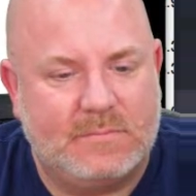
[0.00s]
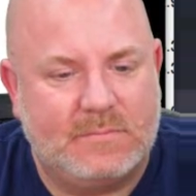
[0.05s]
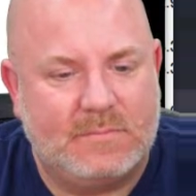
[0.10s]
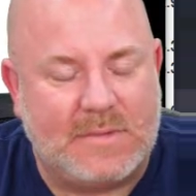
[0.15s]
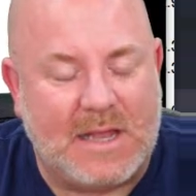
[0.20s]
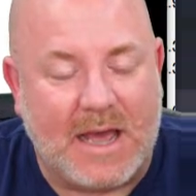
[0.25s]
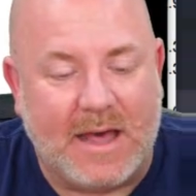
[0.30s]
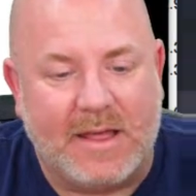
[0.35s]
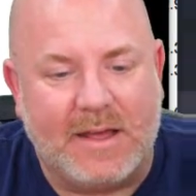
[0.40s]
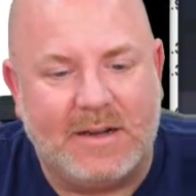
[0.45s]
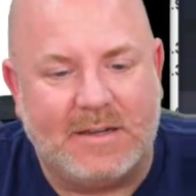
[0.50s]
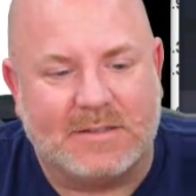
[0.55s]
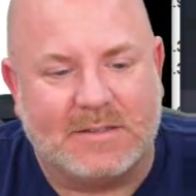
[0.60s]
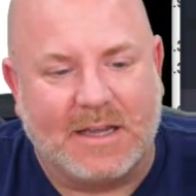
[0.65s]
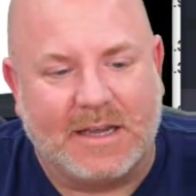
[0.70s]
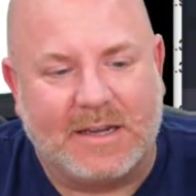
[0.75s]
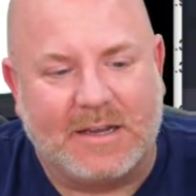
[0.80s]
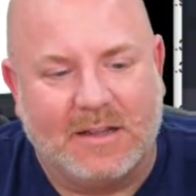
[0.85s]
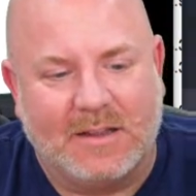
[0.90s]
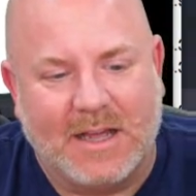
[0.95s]
Yeah, that is
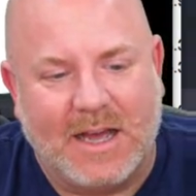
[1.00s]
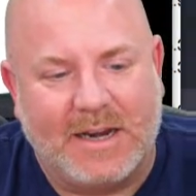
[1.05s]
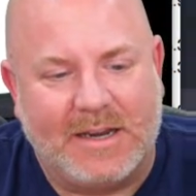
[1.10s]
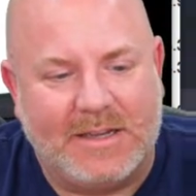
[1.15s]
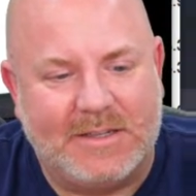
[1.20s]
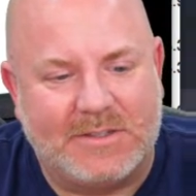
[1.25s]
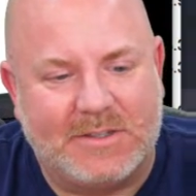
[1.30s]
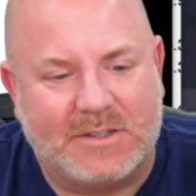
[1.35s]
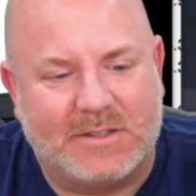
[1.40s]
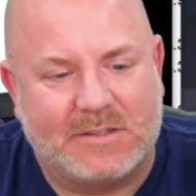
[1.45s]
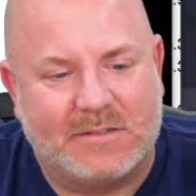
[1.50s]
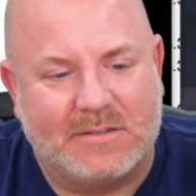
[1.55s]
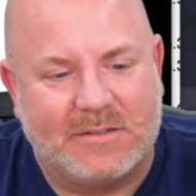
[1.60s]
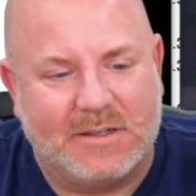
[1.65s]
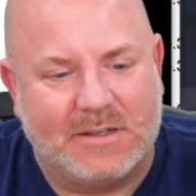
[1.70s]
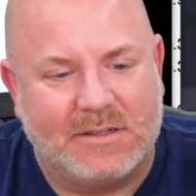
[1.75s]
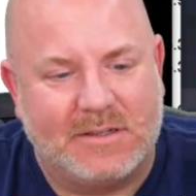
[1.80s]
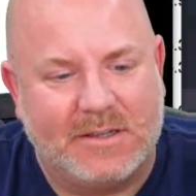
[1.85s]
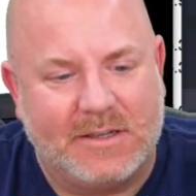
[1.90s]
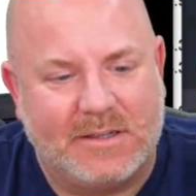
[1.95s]
like a lot easier.
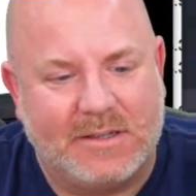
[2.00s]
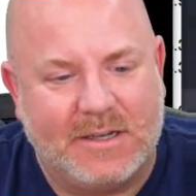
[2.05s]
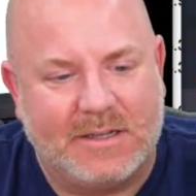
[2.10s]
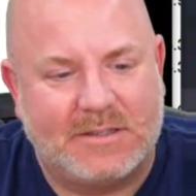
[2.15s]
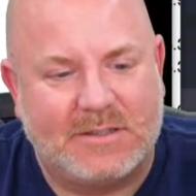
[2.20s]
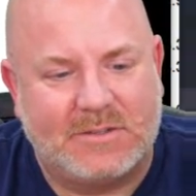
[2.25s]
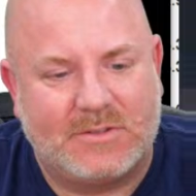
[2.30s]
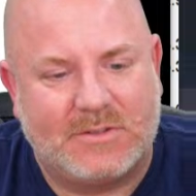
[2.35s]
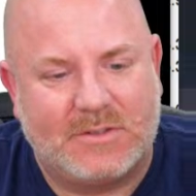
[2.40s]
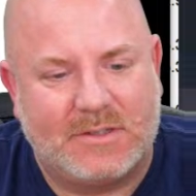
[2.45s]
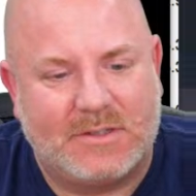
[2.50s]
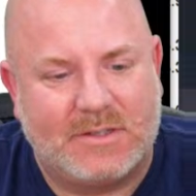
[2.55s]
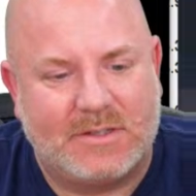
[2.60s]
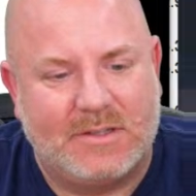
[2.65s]
That's